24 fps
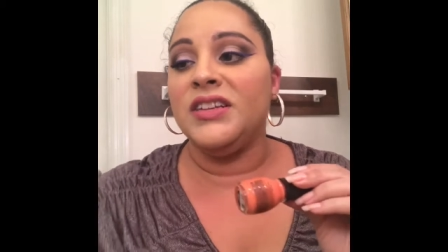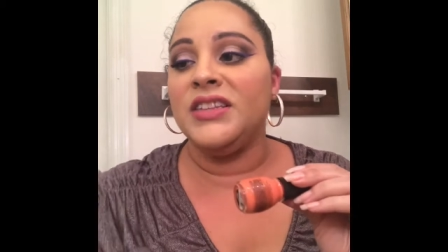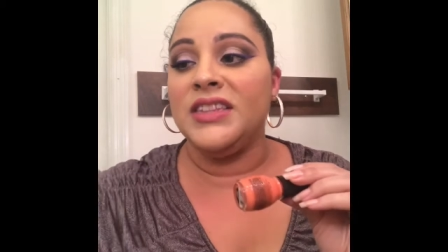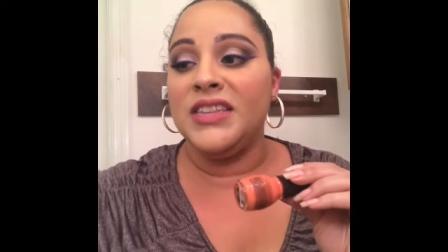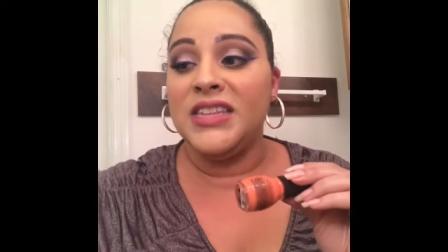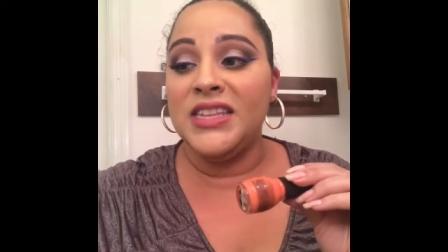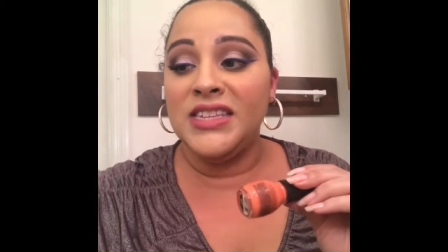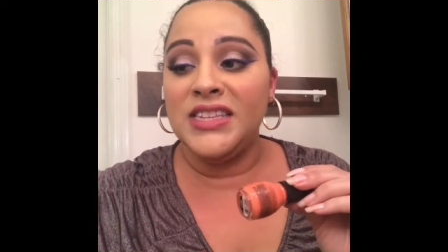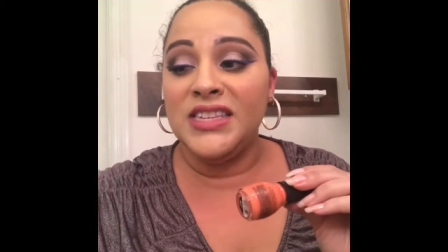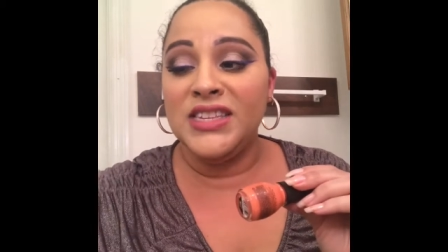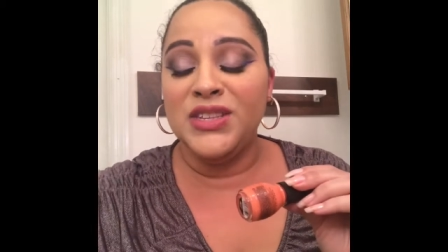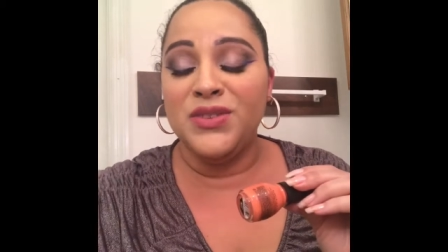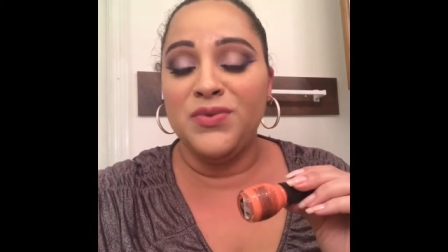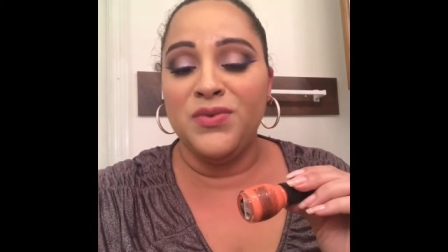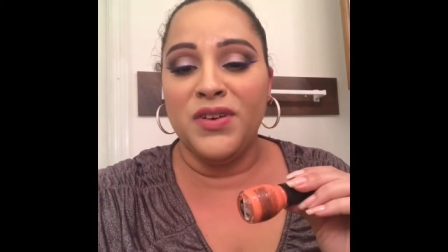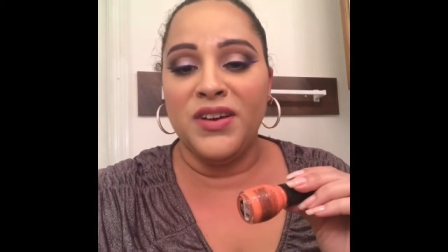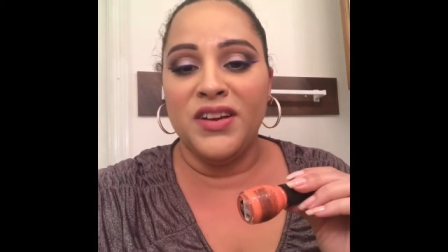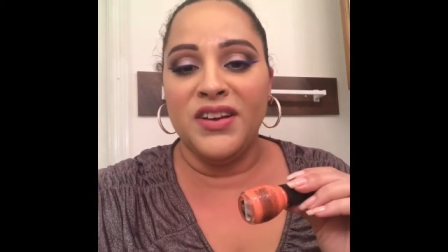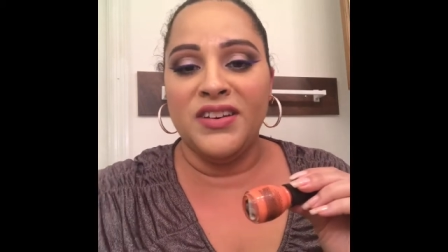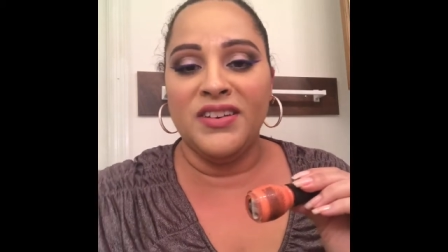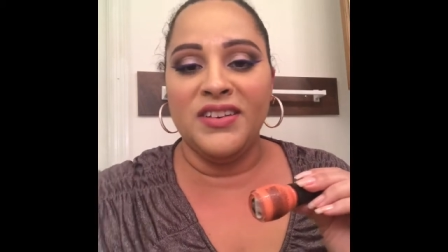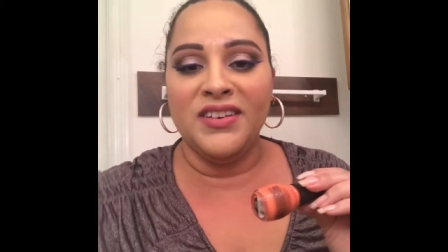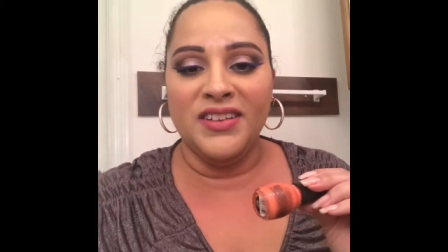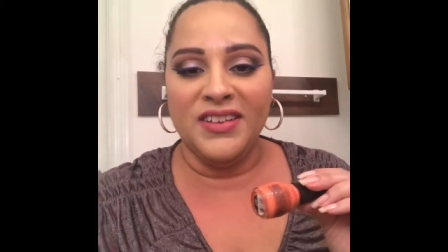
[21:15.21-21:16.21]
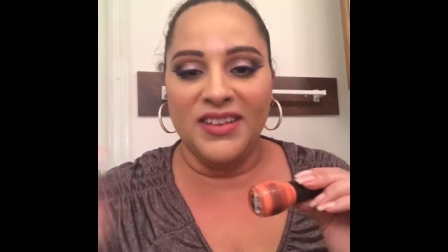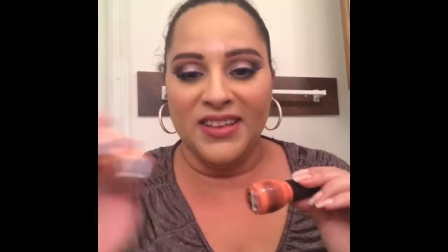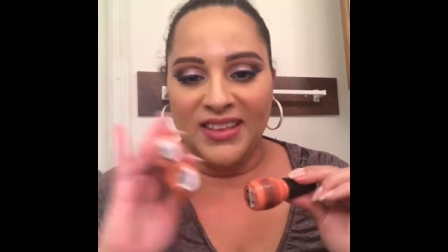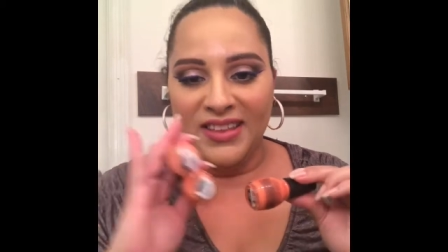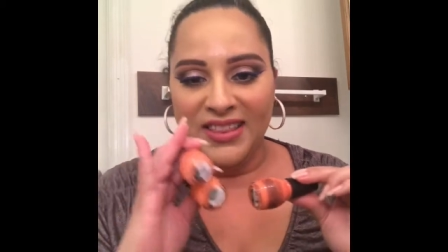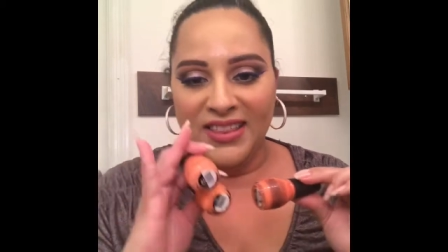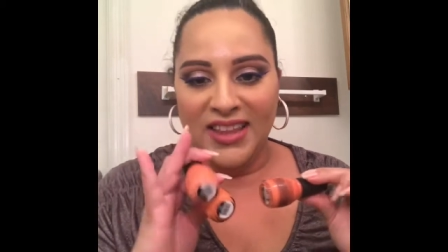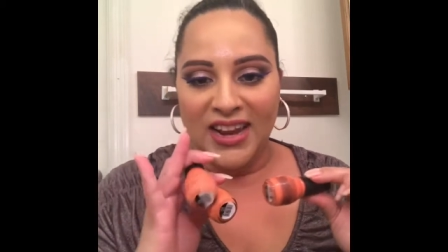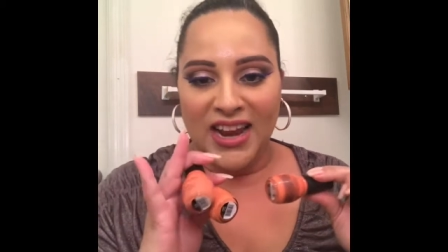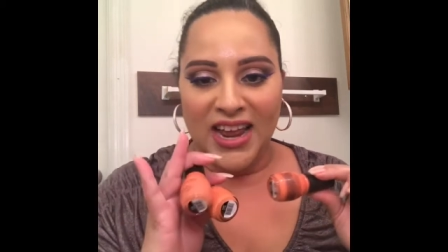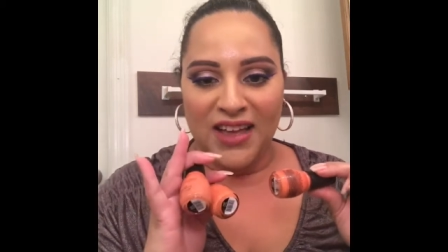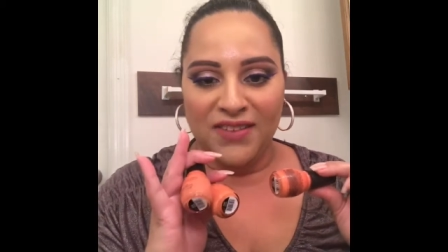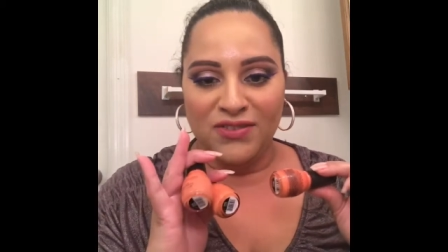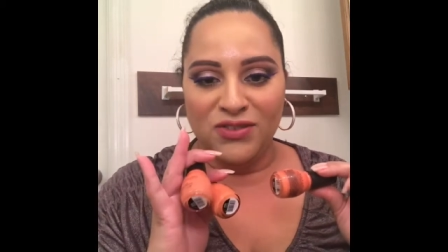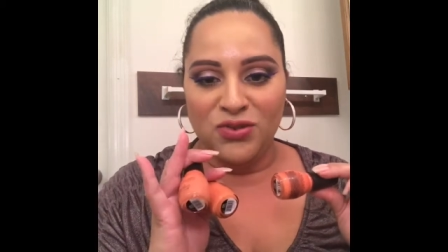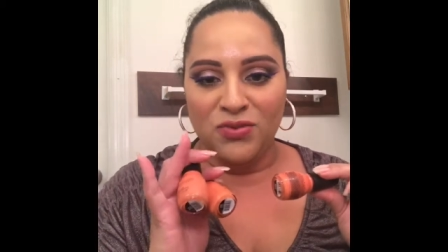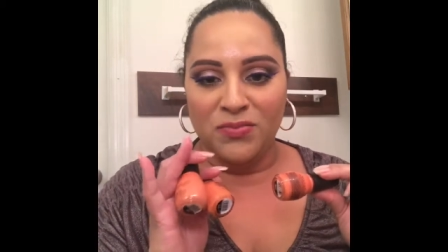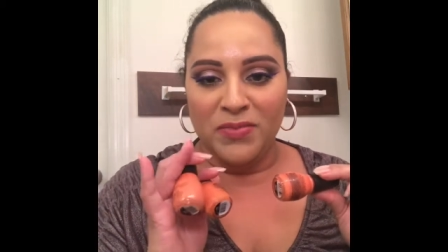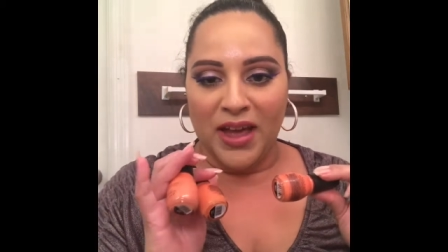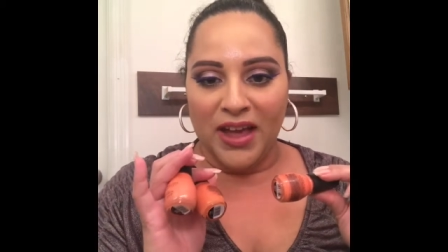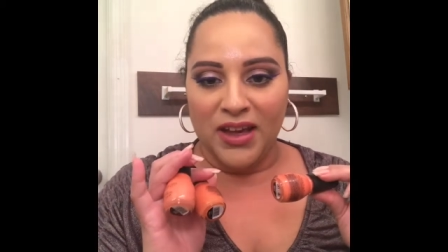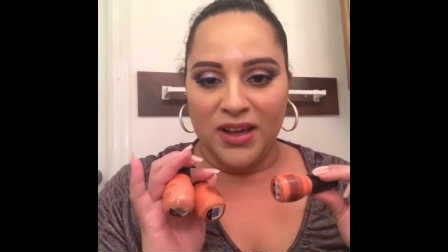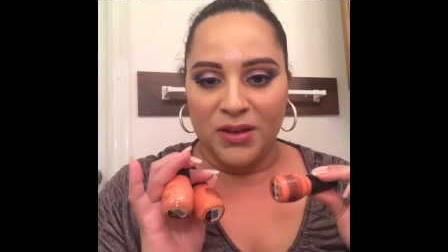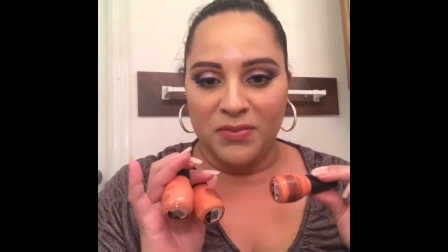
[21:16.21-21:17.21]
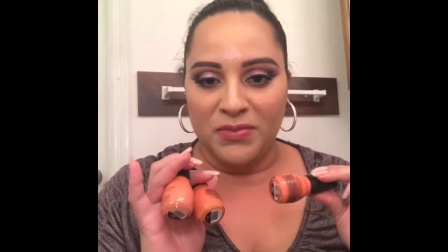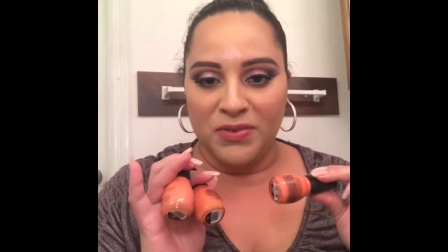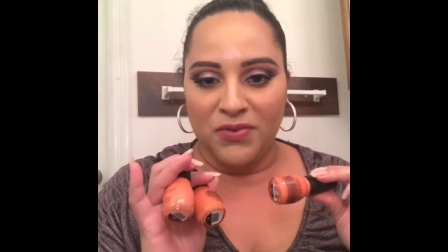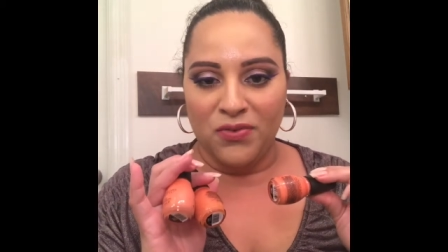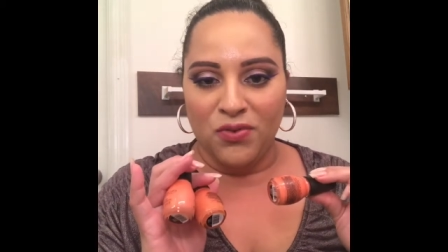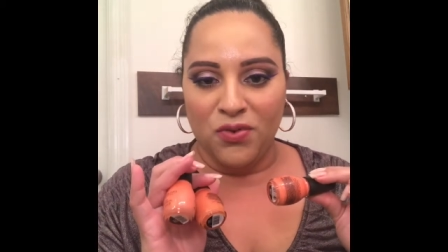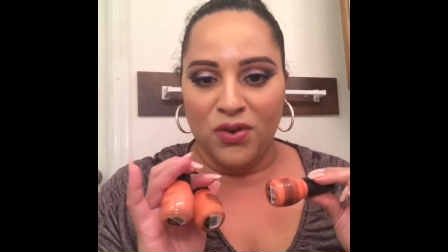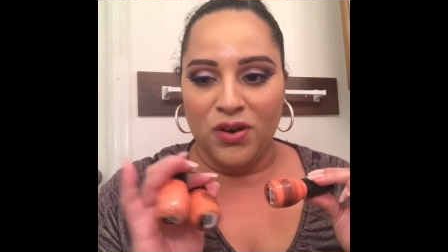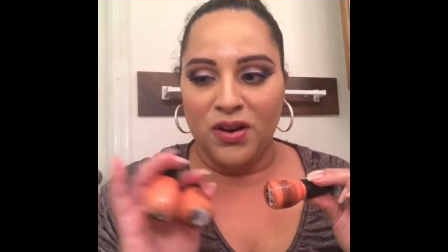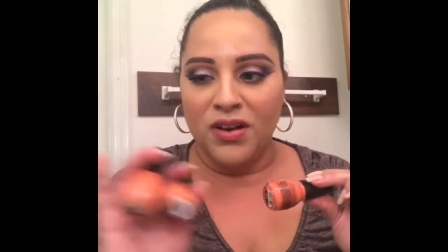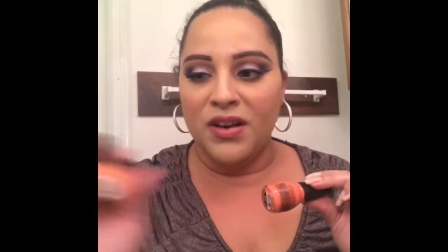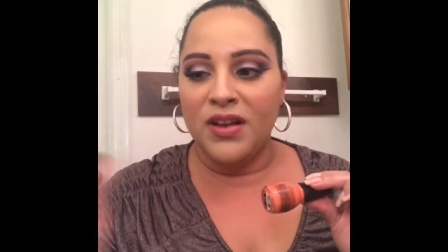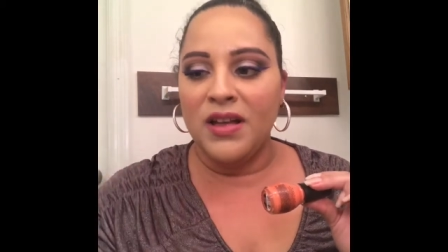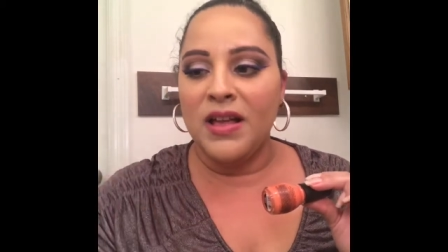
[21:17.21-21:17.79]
This is the one that I have two backups for